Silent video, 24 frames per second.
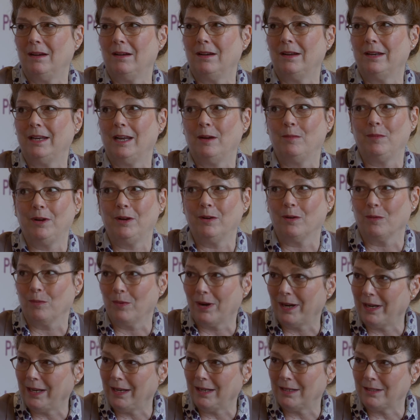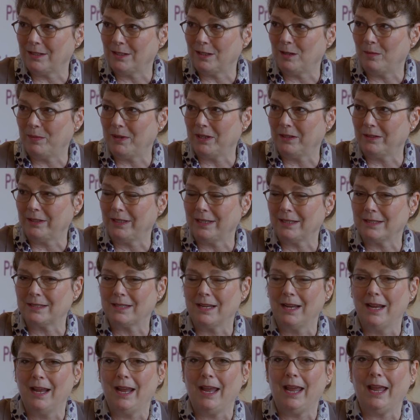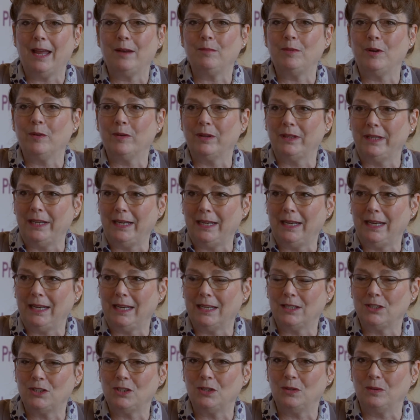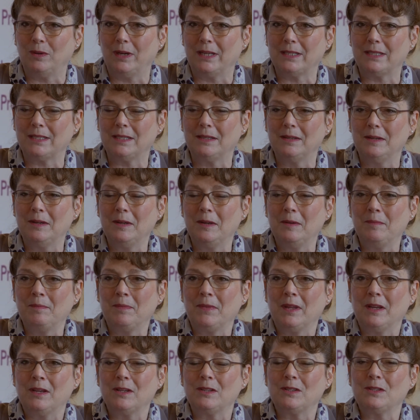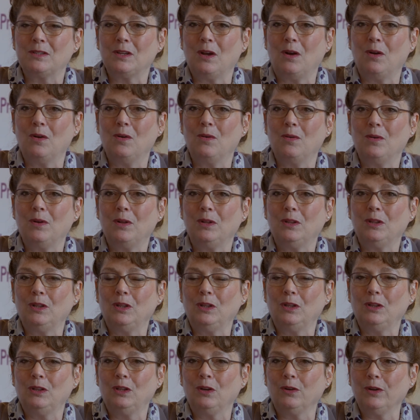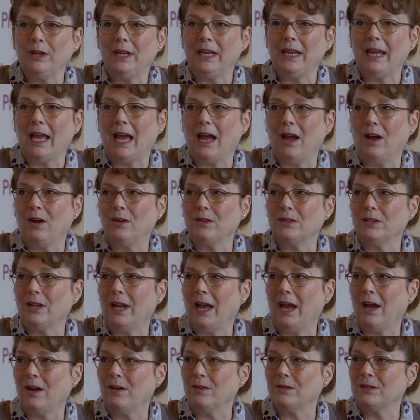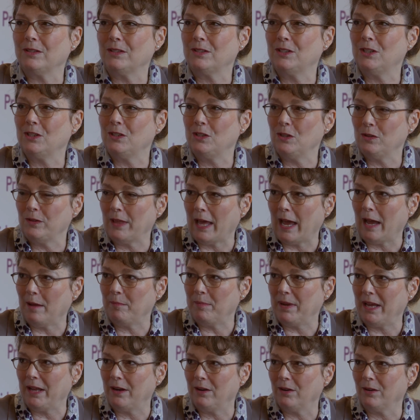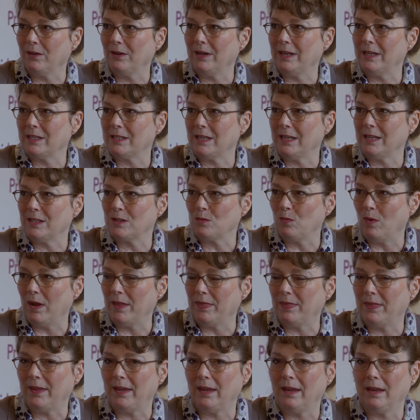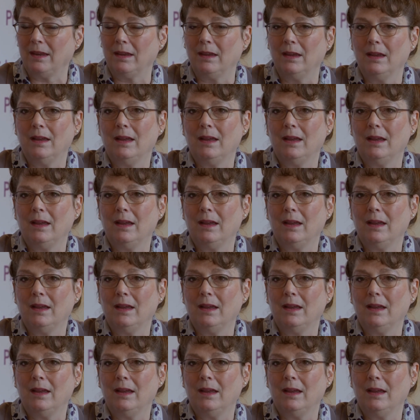on and we were running into the buildings and we were leaning into it. So learning how to do that better is one thing